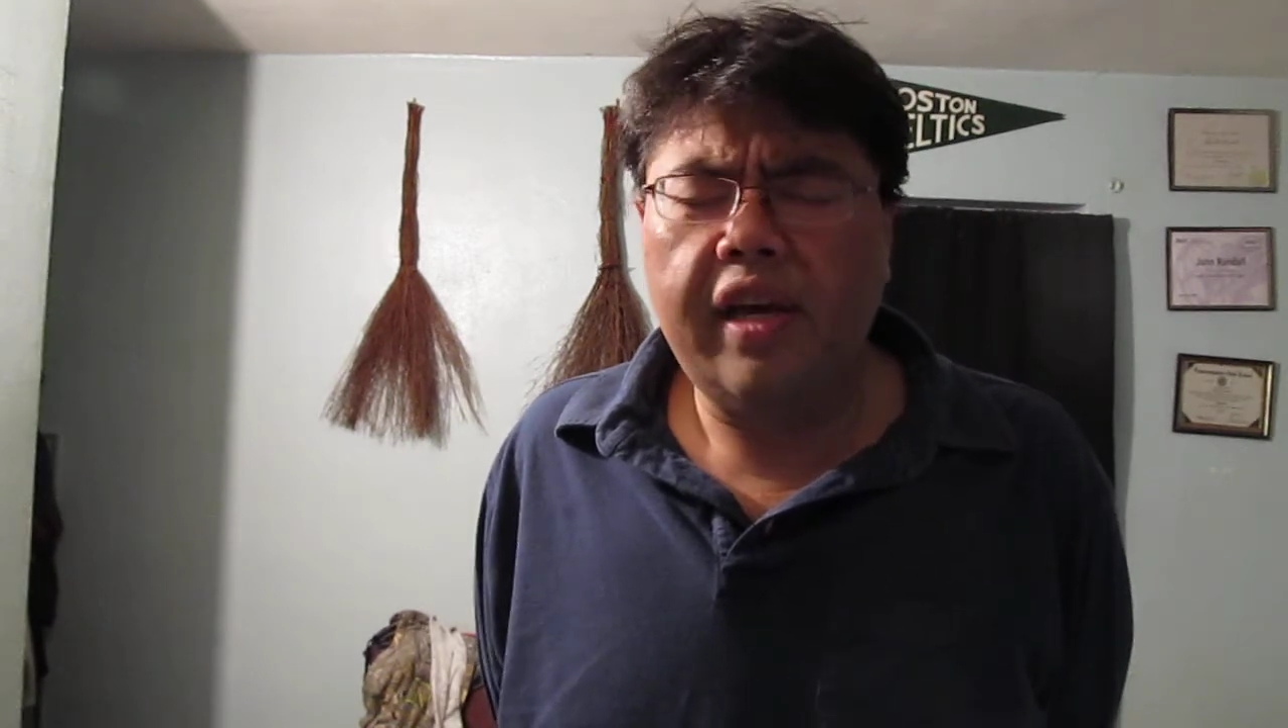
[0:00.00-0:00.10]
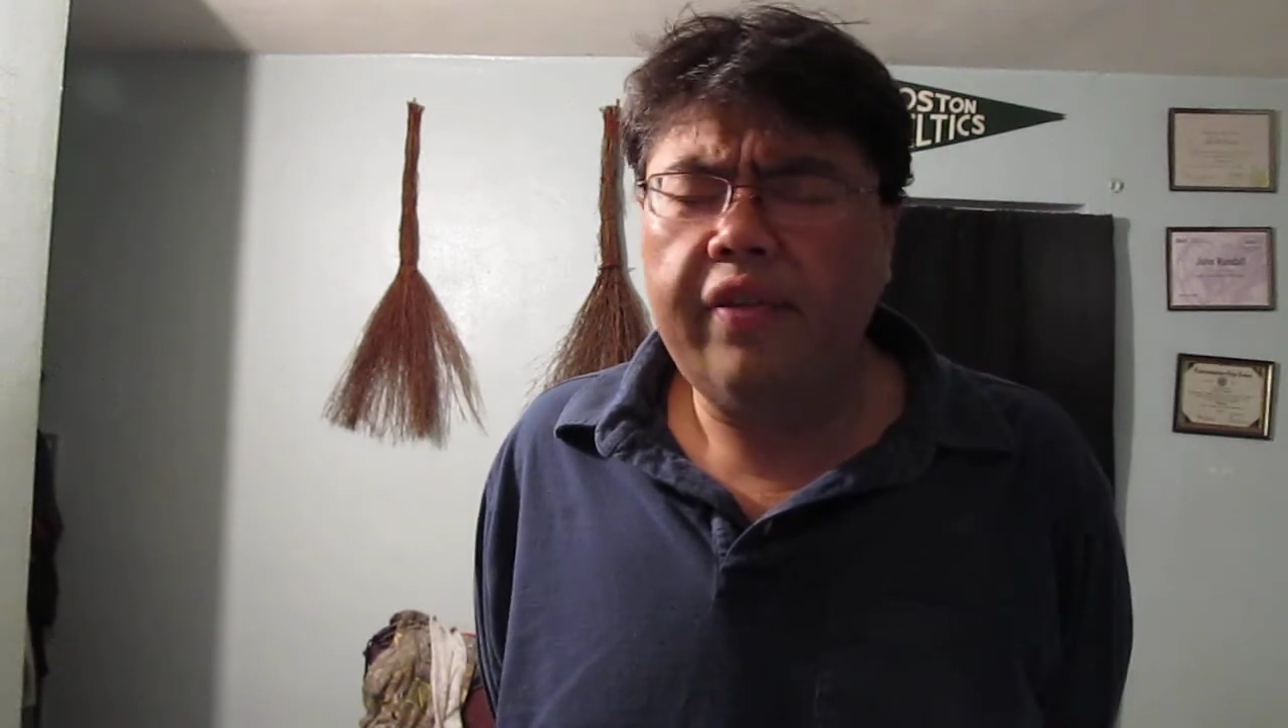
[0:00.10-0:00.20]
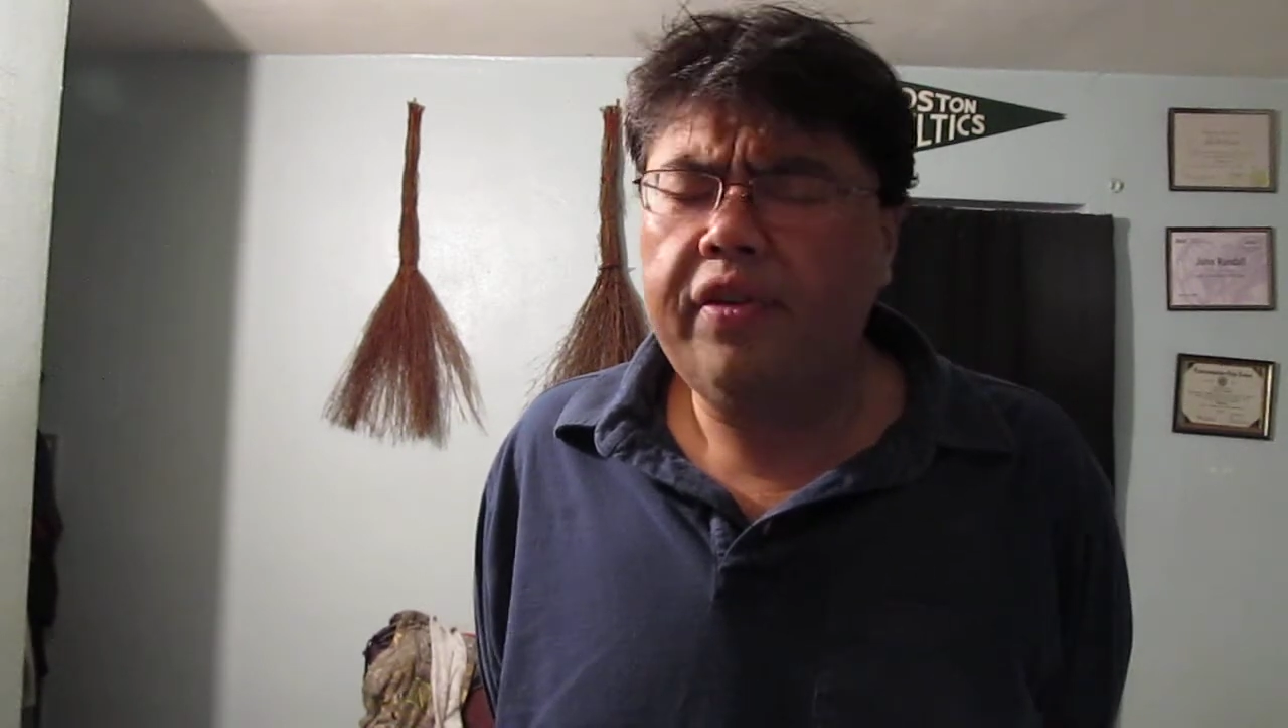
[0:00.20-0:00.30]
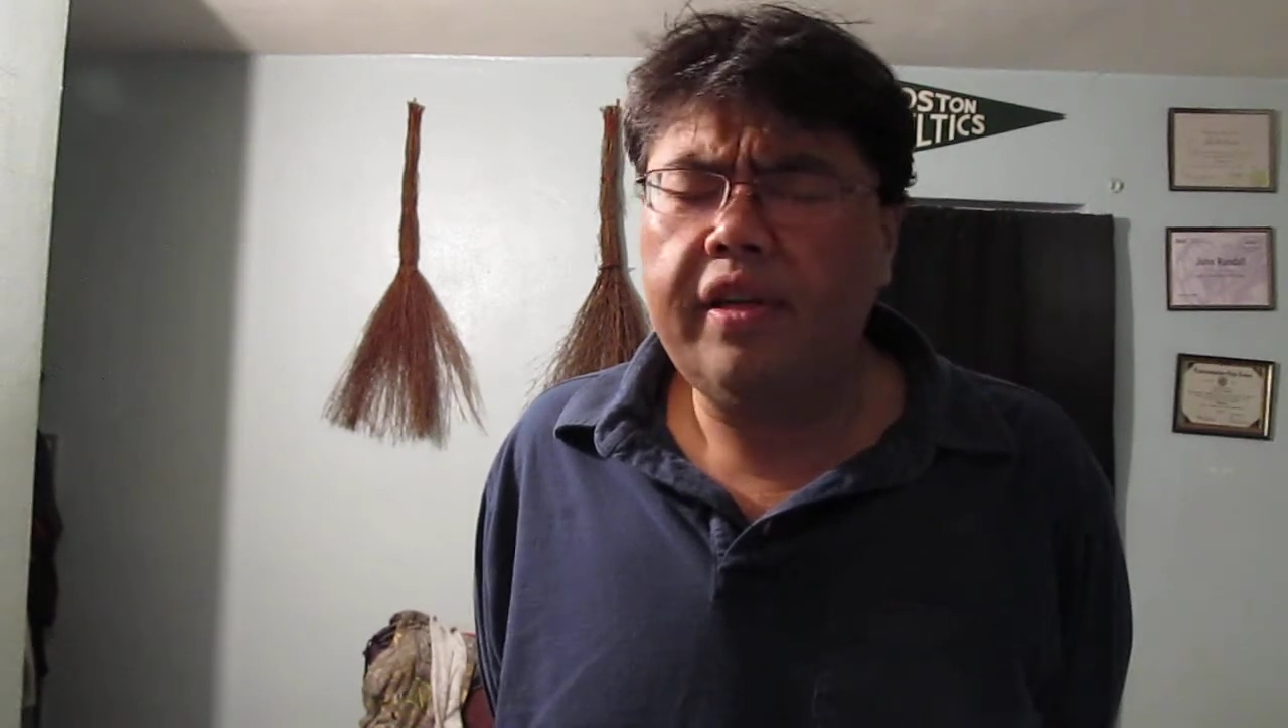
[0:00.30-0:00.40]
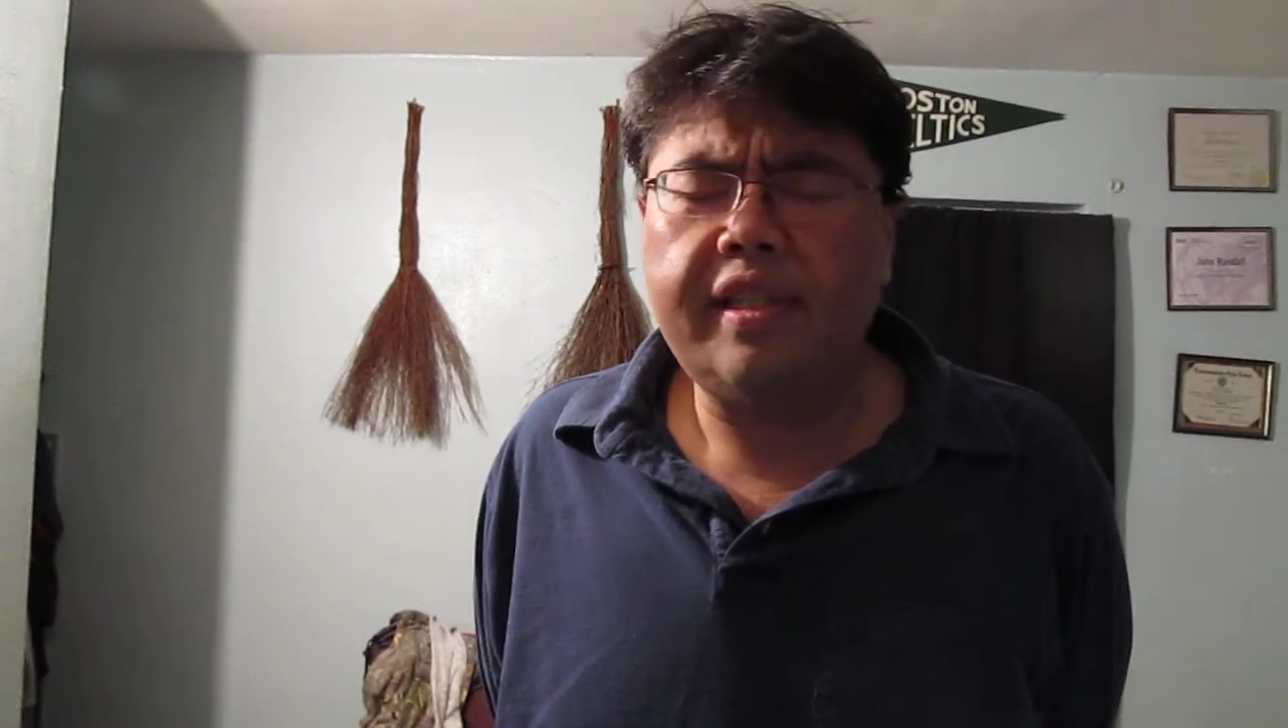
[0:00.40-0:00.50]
ever